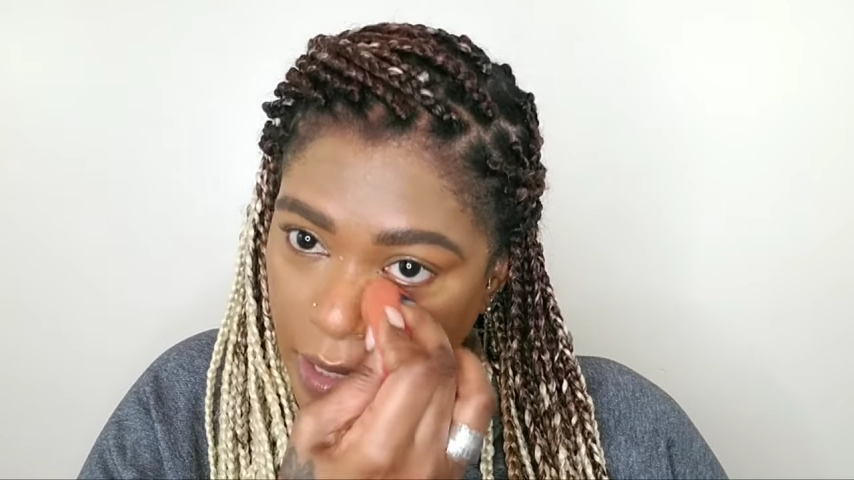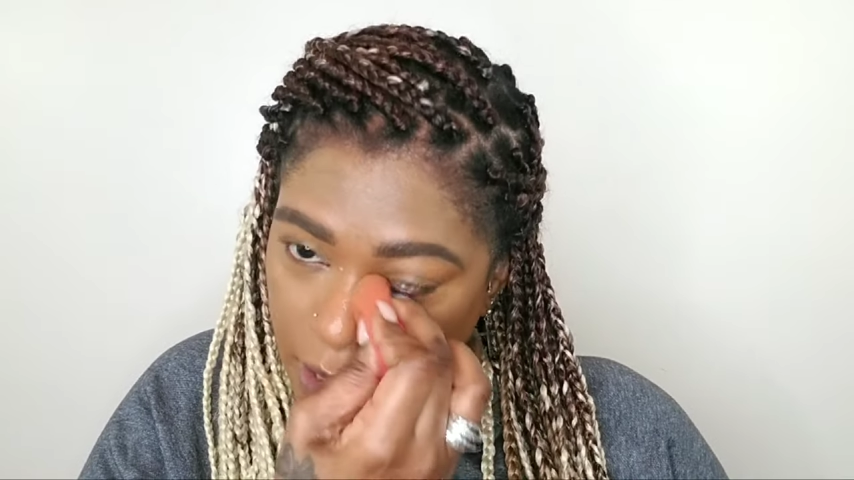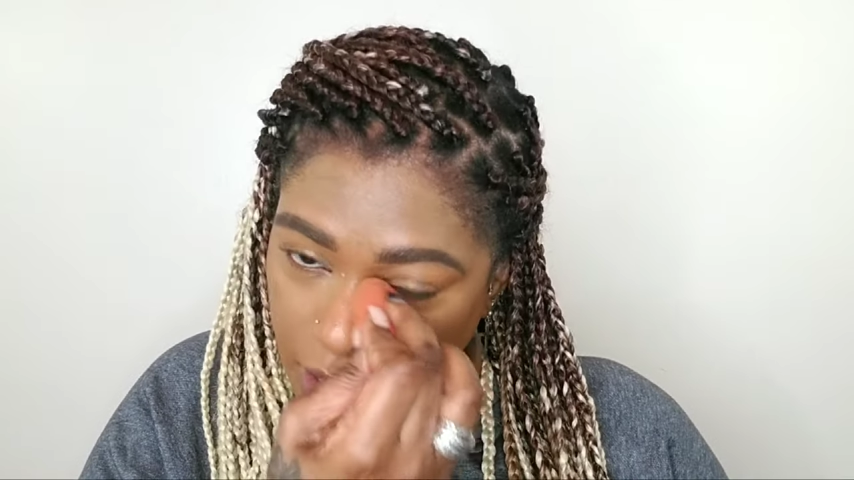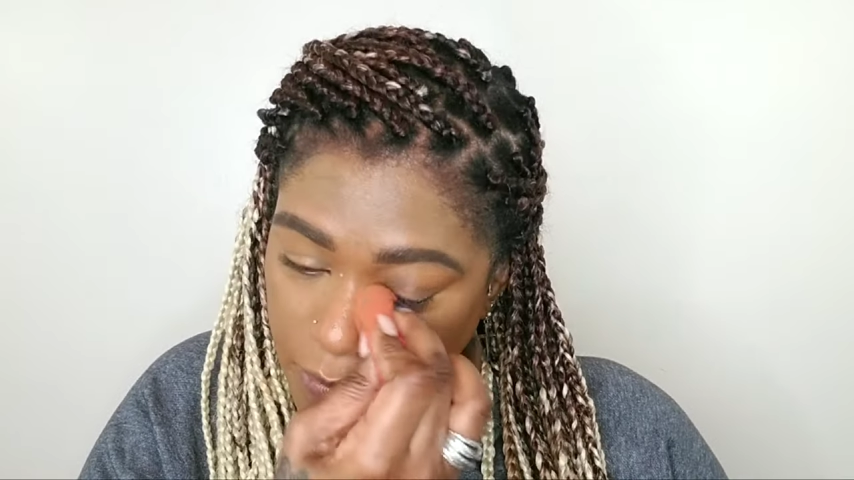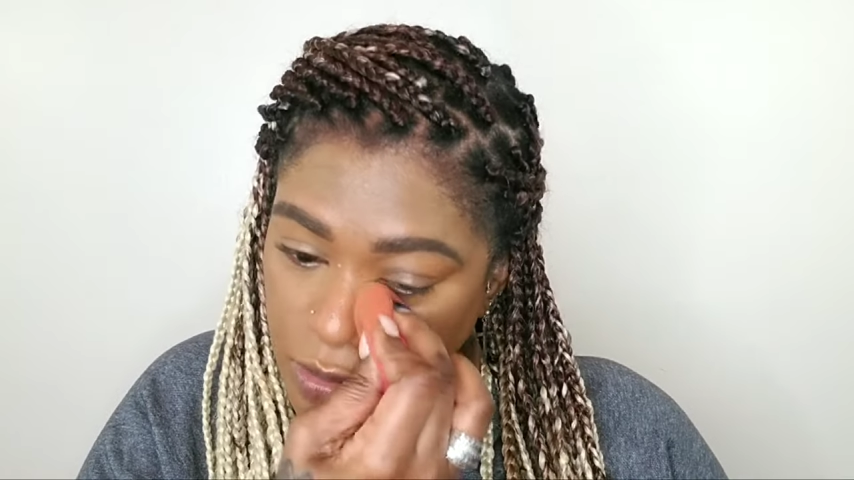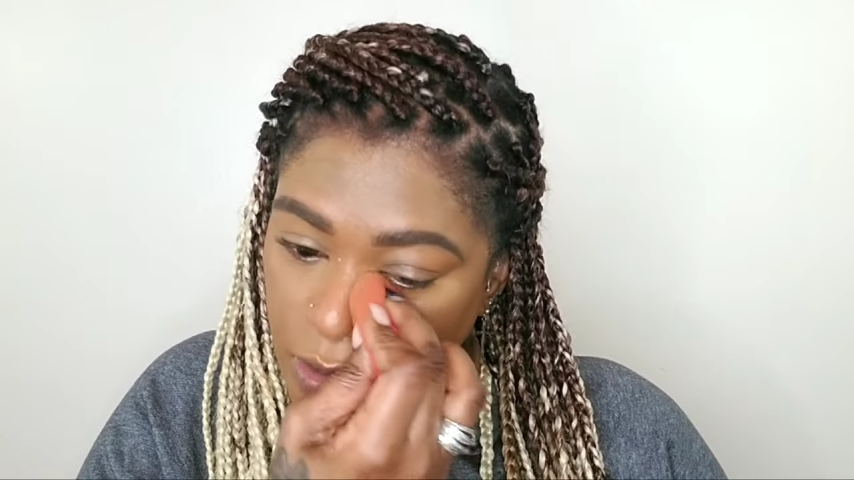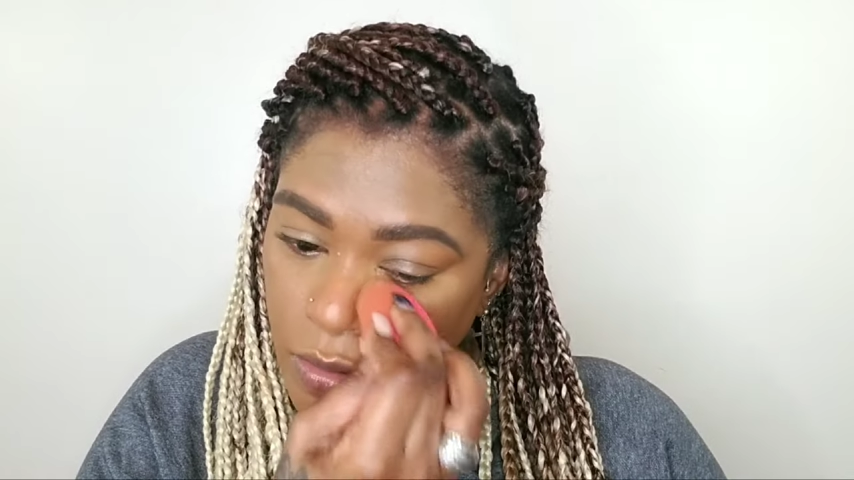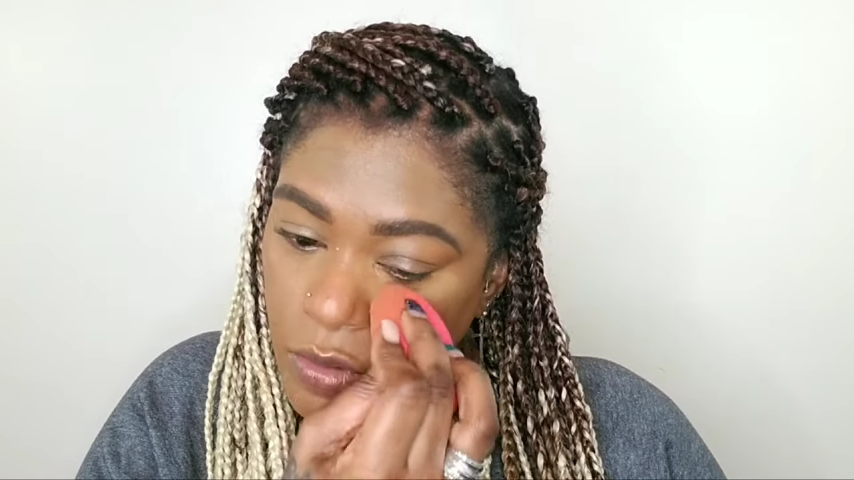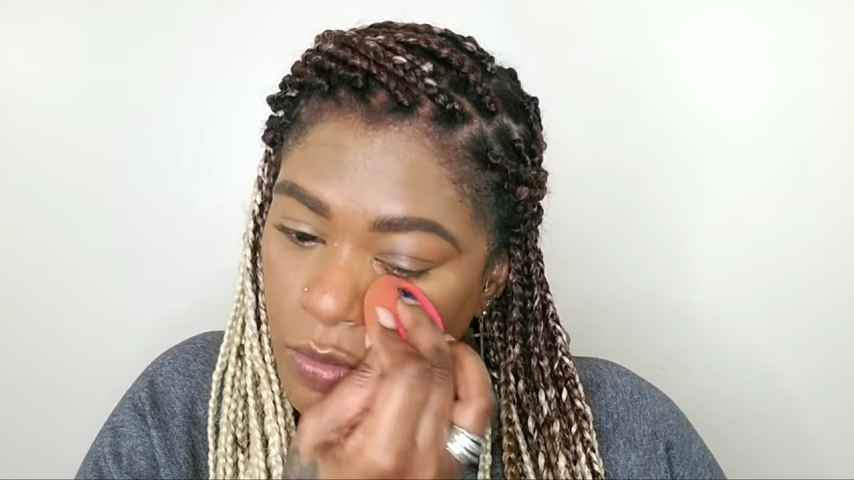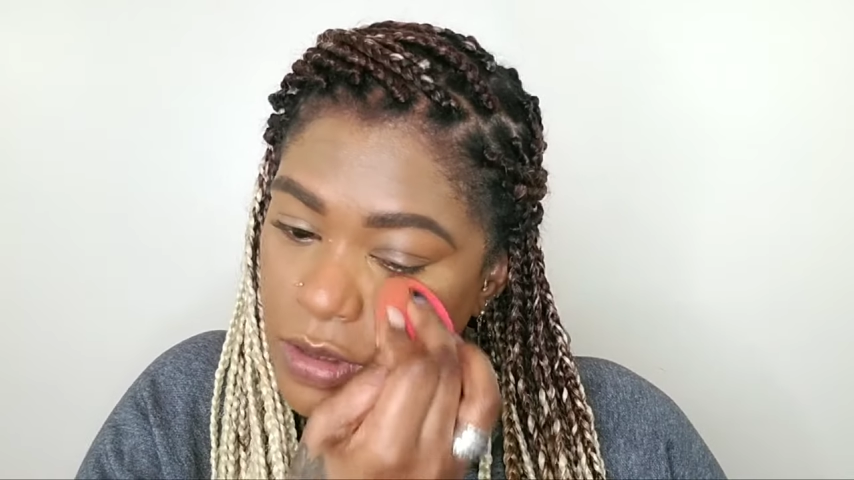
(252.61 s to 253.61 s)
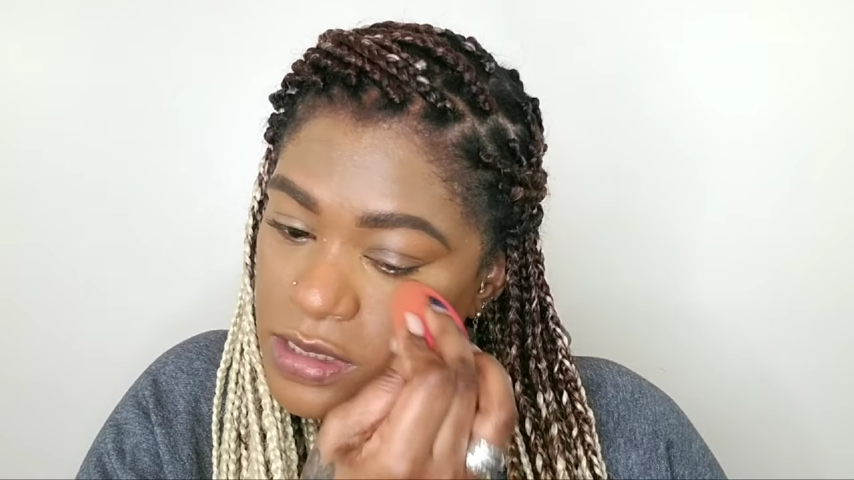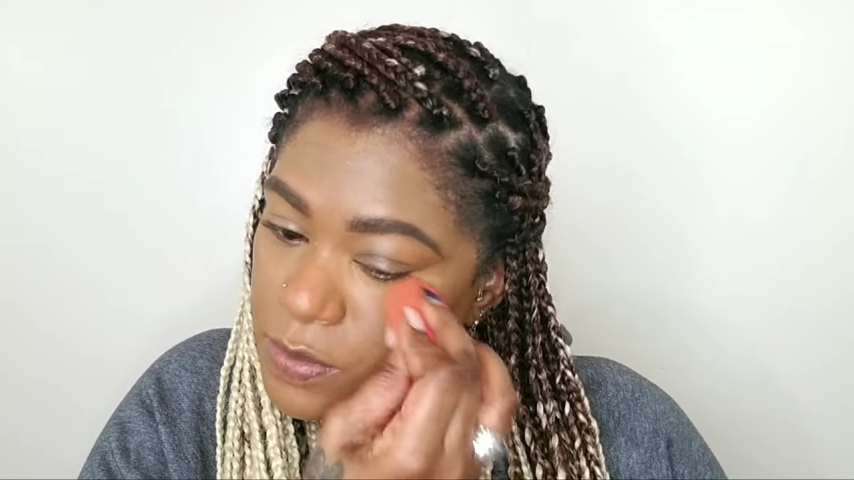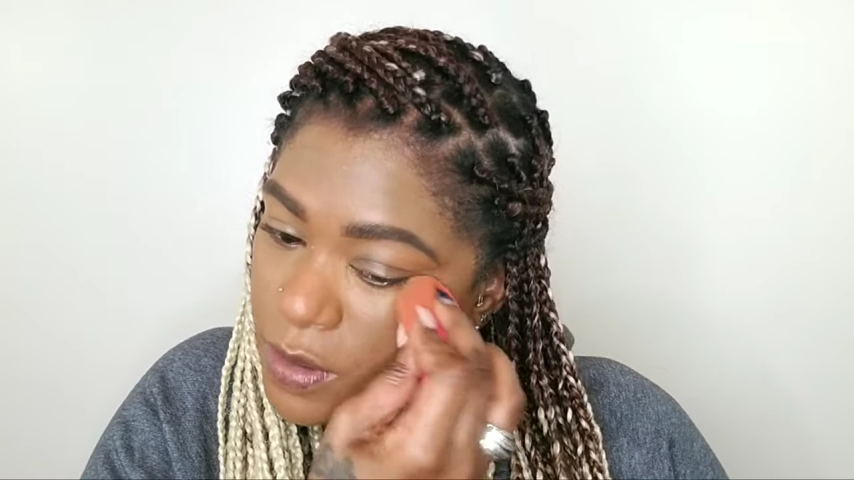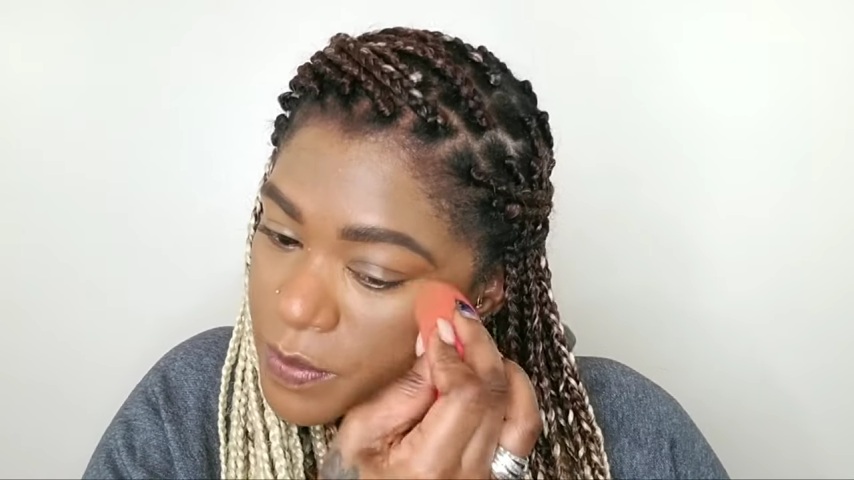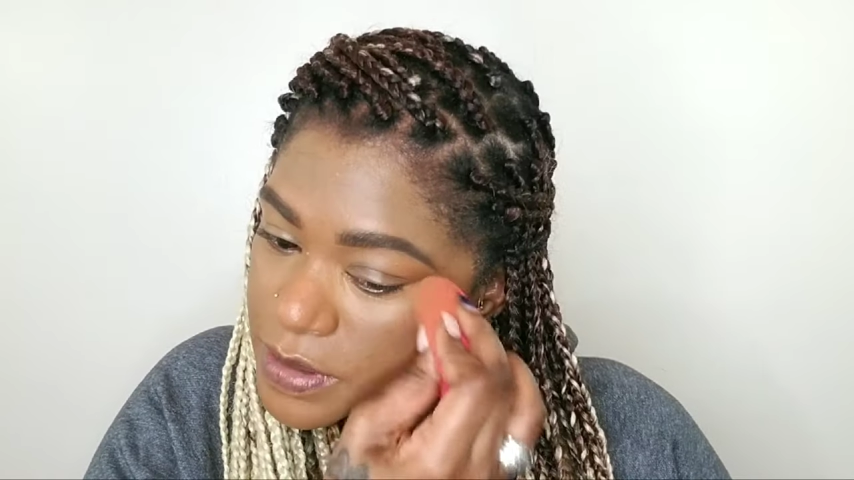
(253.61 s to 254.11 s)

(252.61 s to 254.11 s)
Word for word: and I'm trying to grow a small